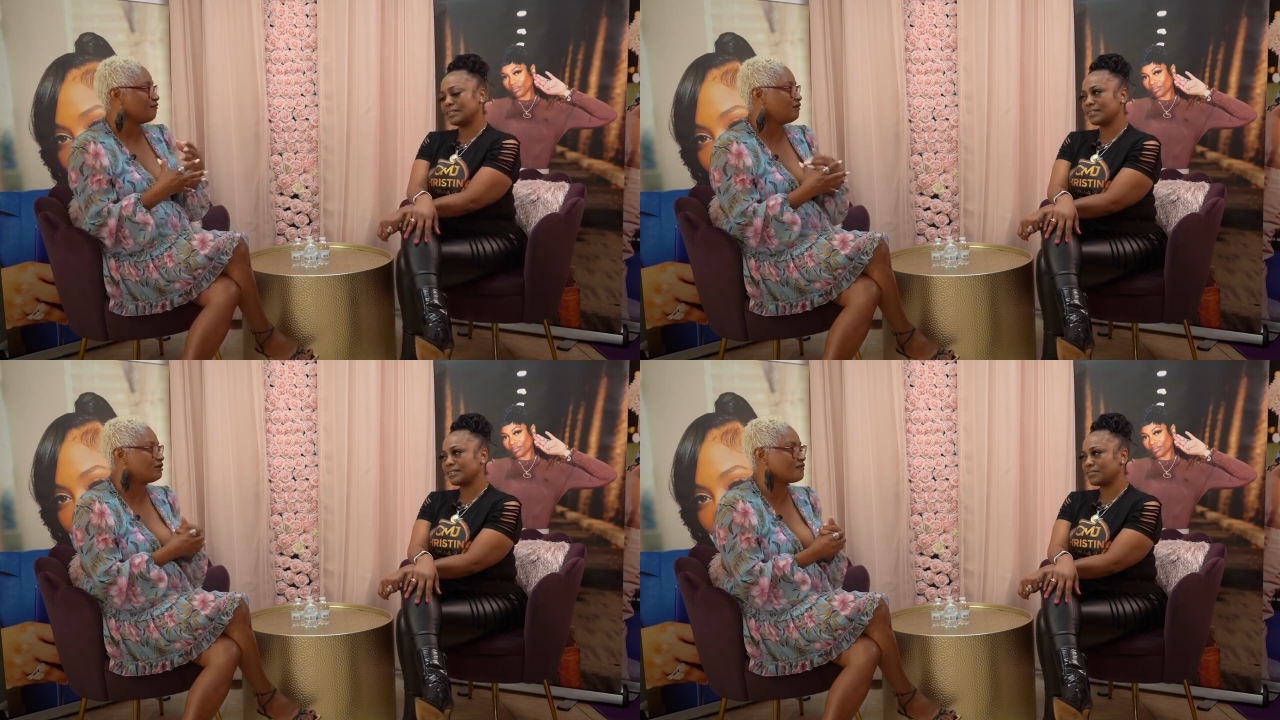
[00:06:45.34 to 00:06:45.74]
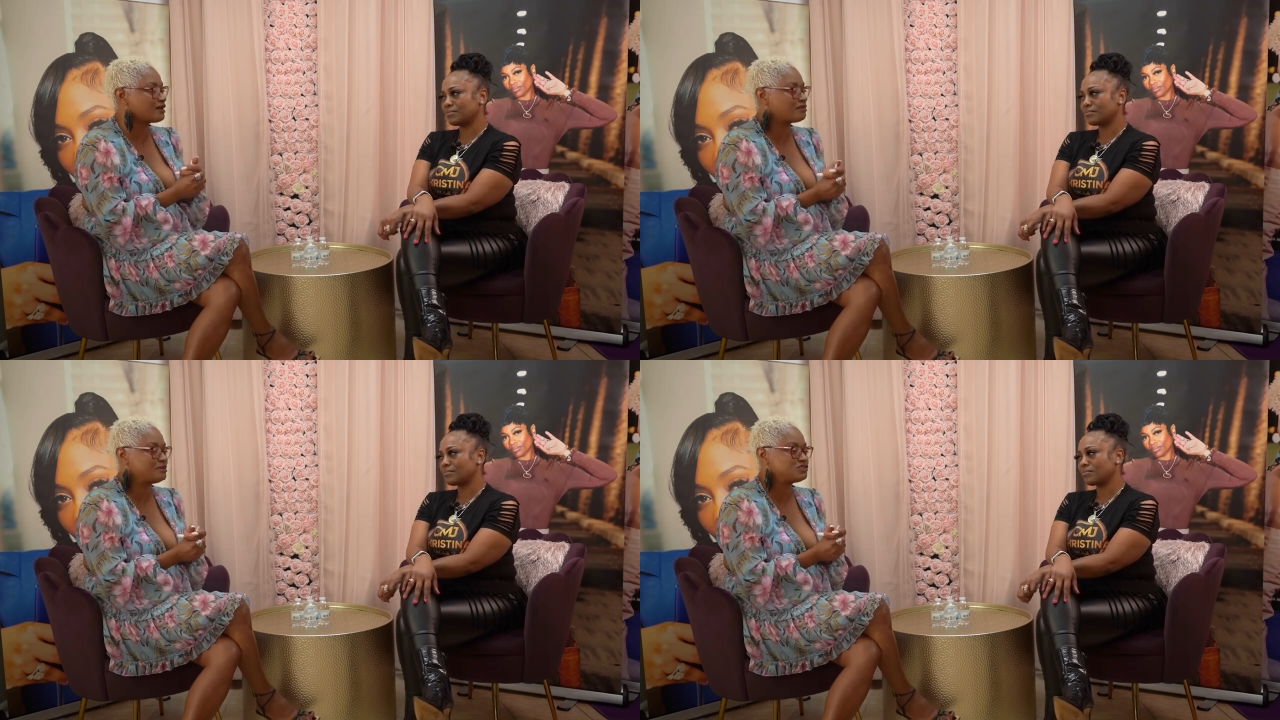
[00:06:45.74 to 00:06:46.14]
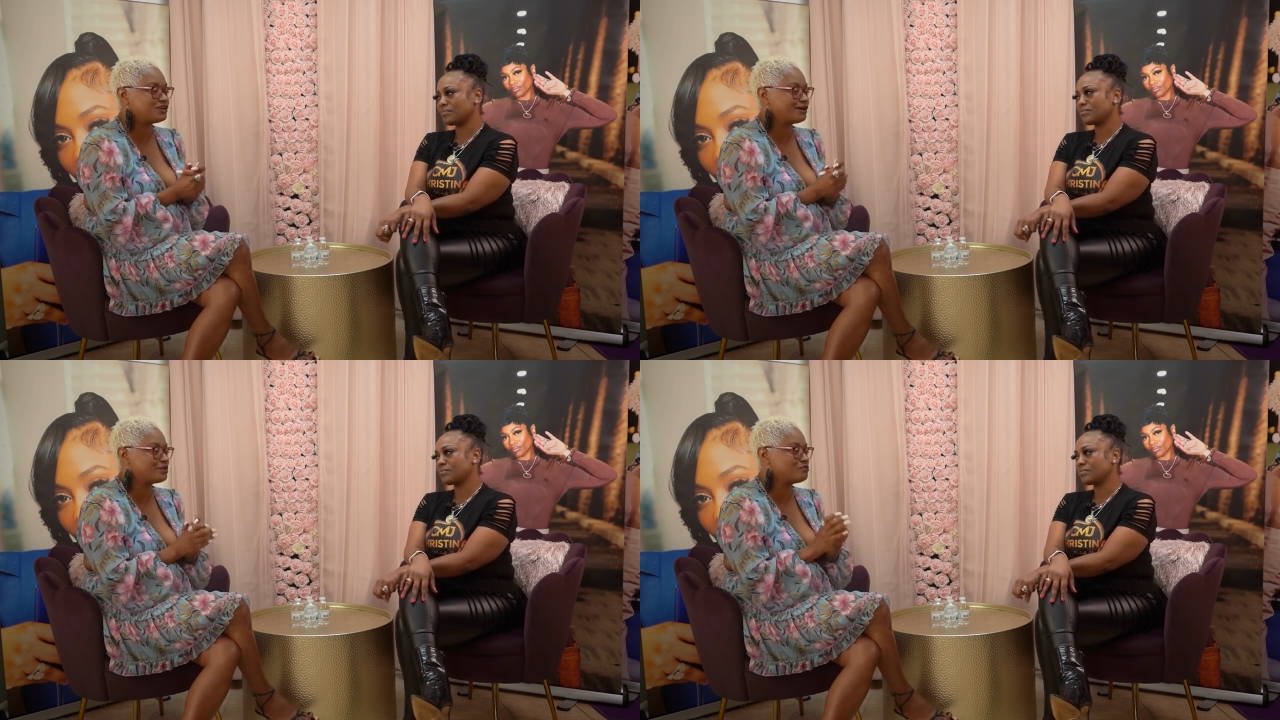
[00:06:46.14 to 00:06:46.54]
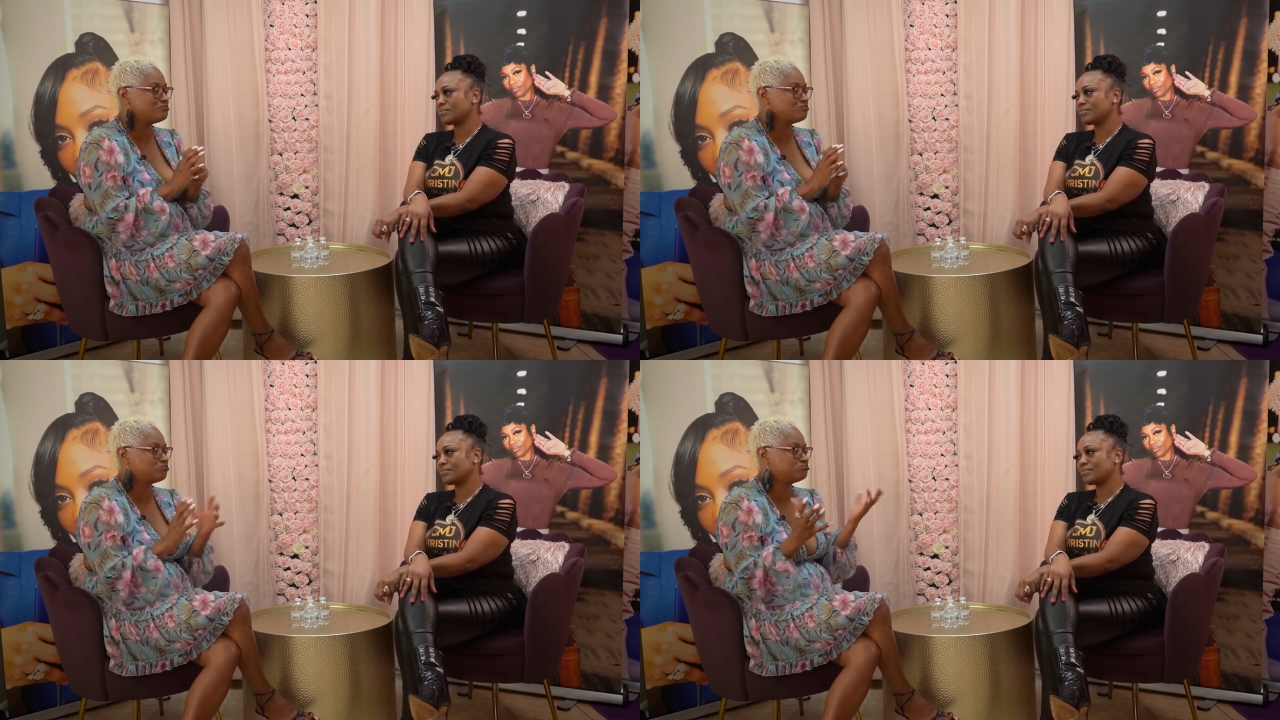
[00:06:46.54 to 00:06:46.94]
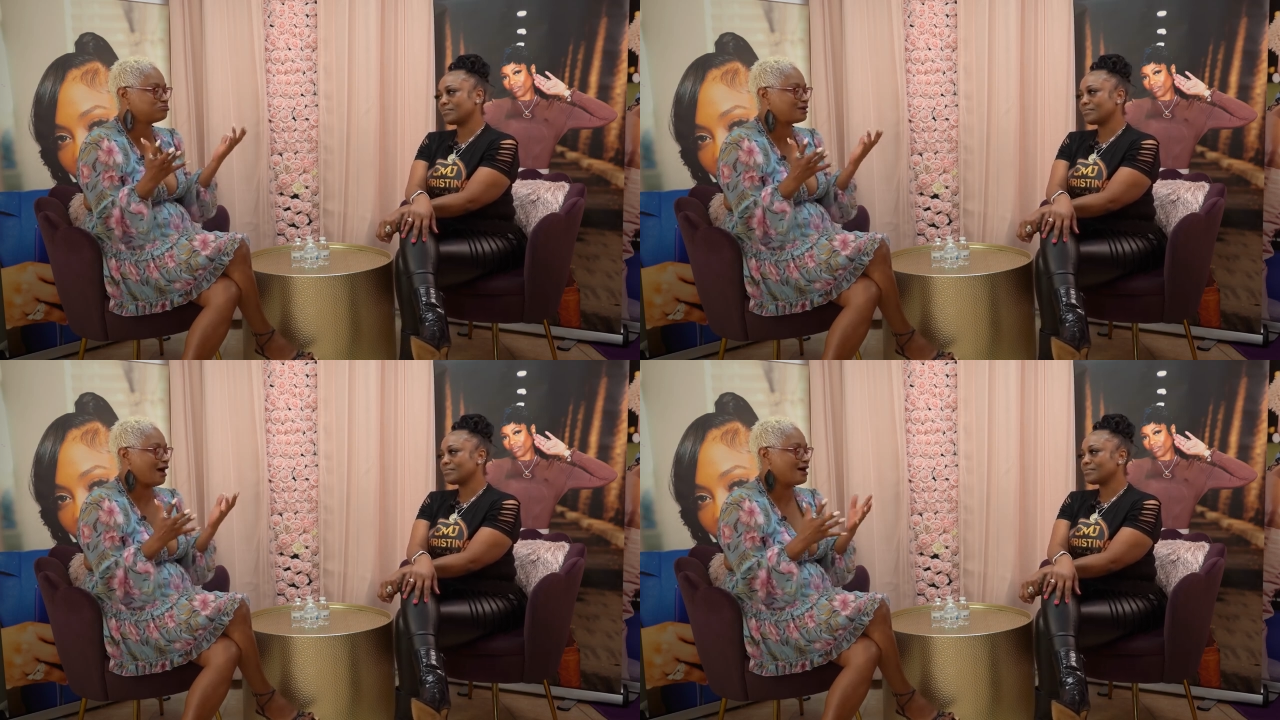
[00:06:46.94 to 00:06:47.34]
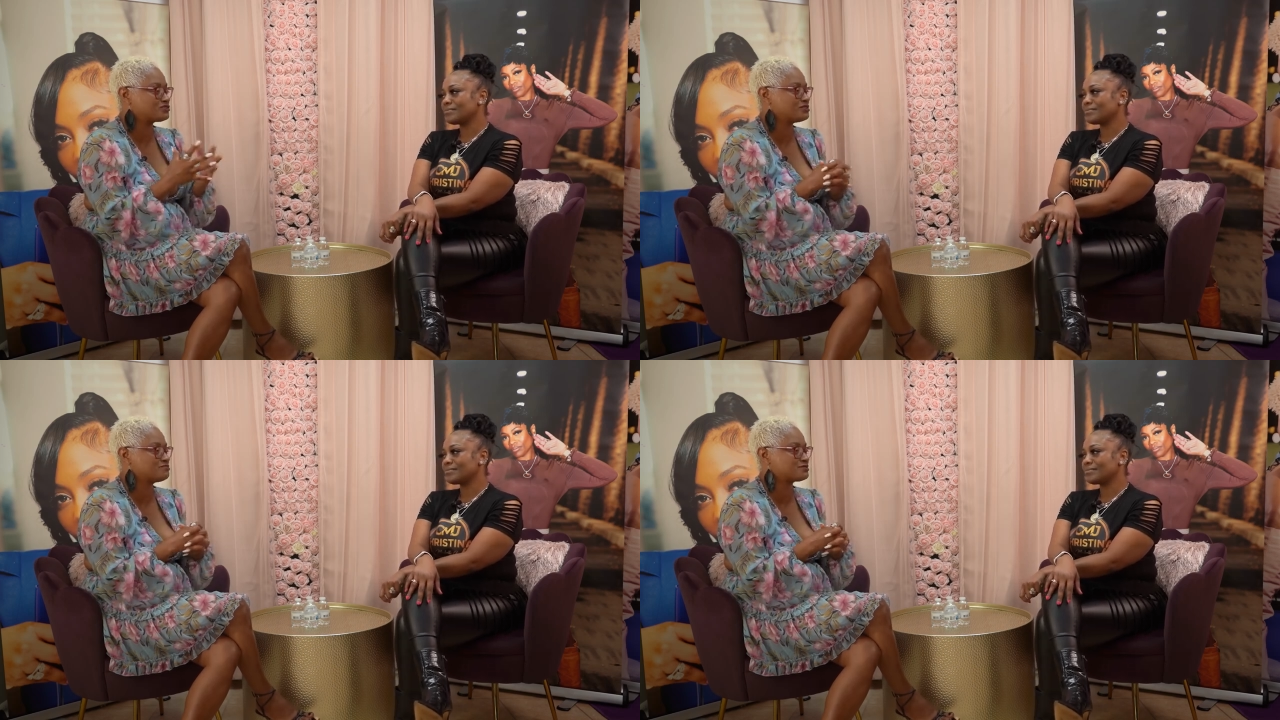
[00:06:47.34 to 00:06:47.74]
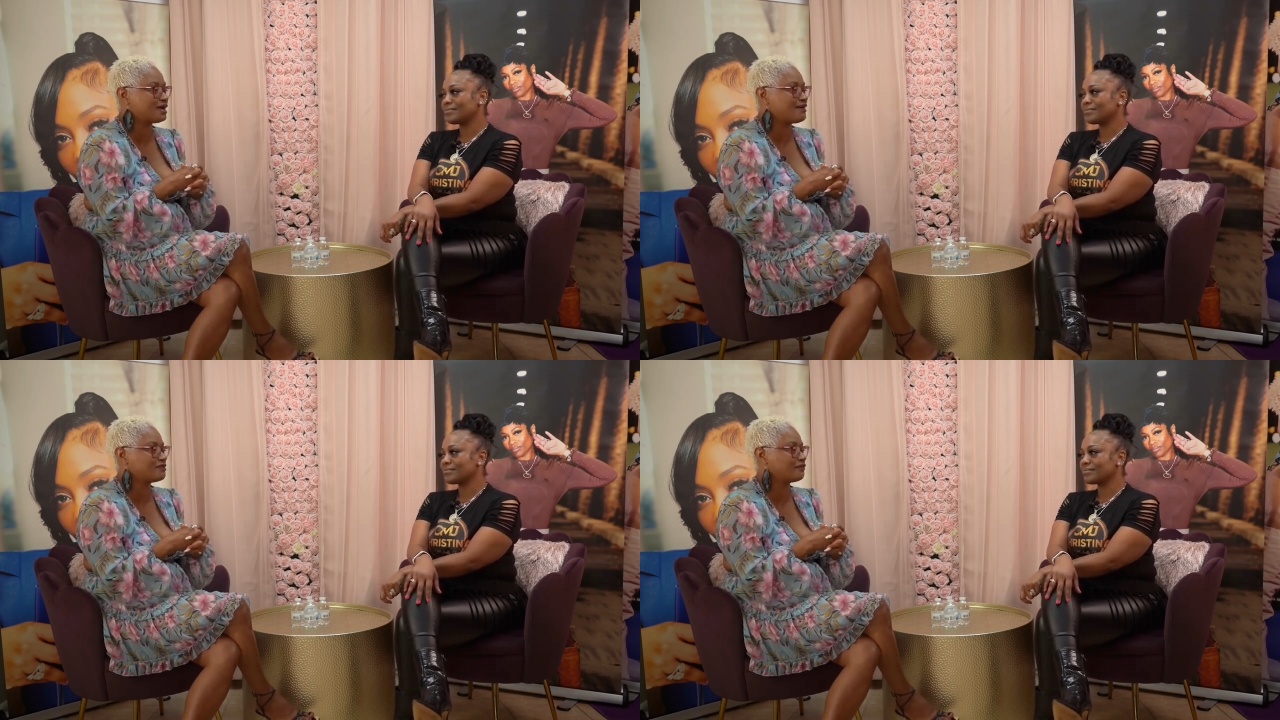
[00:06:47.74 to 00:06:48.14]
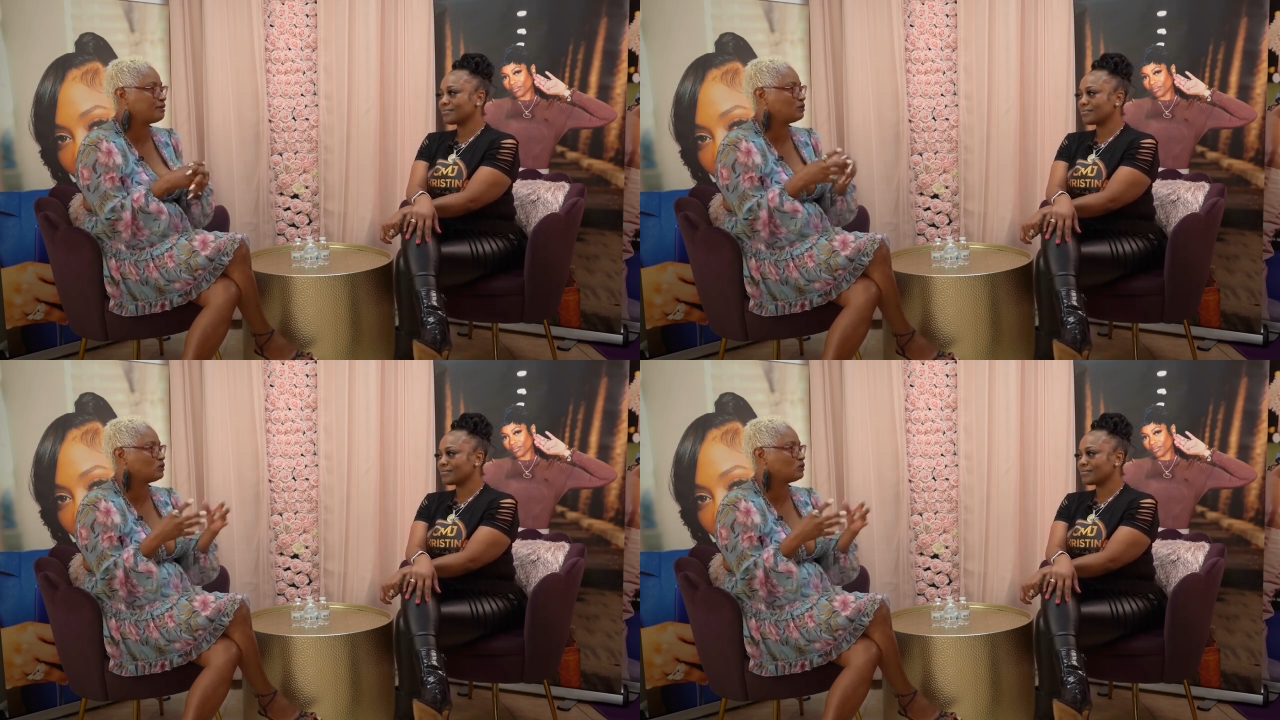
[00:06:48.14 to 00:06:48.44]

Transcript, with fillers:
Speaker 1: you know, that could be shared with, gosh, inside the Rainbow